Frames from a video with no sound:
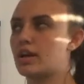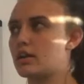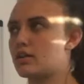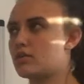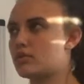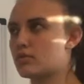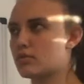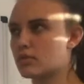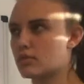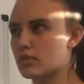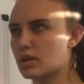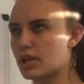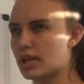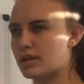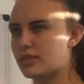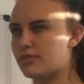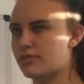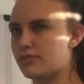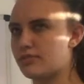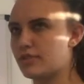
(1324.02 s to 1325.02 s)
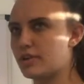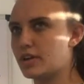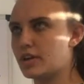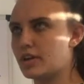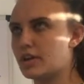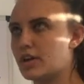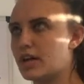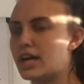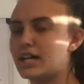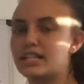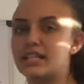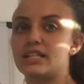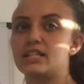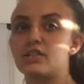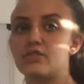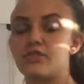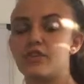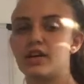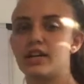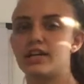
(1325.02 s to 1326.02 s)
and kind of
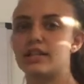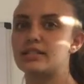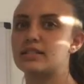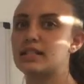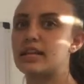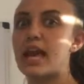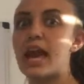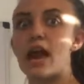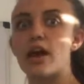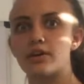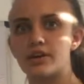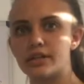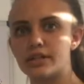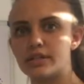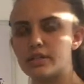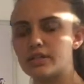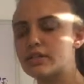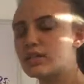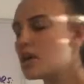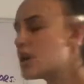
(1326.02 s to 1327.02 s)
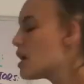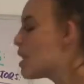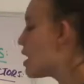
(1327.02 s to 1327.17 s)
identified as carriers.